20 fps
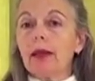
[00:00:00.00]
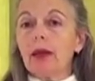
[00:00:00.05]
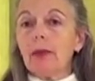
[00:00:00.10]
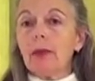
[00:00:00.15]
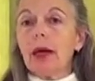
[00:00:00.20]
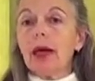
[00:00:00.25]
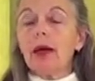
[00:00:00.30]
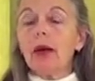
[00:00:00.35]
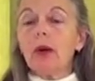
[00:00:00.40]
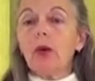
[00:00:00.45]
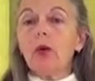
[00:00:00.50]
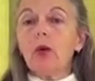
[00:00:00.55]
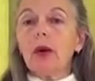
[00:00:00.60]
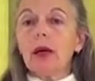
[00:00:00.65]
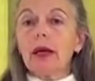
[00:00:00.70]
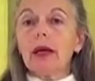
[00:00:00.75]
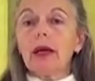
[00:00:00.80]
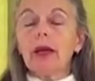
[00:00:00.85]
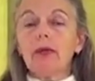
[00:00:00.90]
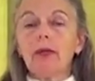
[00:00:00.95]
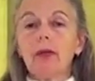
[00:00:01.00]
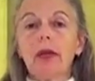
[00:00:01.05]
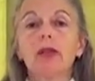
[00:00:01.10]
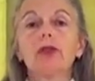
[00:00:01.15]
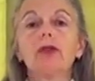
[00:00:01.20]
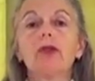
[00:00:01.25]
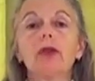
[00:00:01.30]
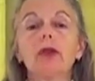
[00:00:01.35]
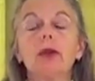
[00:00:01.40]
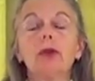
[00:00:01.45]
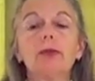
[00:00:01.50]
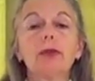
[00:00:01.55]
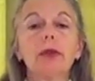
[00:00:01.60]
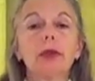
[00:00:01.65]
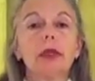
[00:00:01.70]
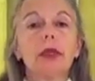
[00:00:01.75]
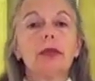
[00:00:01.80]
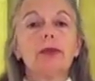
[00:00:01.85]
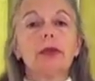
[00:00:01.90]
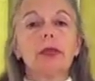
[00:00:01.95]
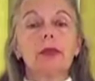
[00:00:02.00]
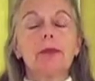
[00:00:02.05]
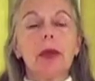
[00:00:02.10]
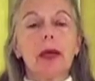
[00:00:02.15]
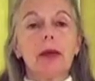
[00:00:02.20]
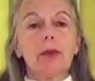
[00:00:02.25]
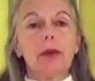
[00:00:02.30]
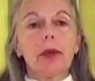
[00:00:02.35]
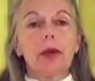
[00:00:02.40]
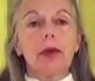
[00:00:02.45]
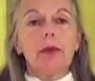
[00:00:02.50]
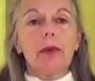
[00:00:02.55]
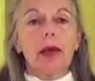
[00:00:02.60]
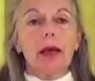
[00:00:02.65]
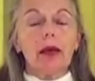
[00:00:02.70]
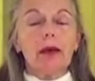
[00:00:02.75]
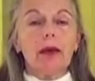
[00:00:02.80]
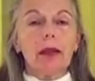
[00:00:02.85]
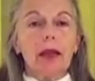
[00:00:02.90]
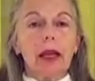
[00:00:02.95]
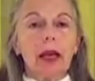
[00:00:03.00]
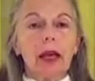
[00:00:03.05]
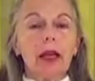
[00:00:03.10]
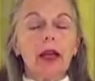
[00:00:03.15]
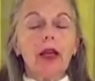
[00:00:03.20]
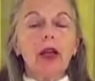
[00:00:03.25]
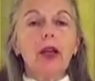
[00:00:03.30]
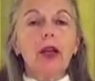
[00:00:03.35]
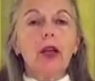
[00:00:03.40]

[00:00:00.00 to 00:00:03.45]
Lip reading: no matter what conventional beliefs may be about that,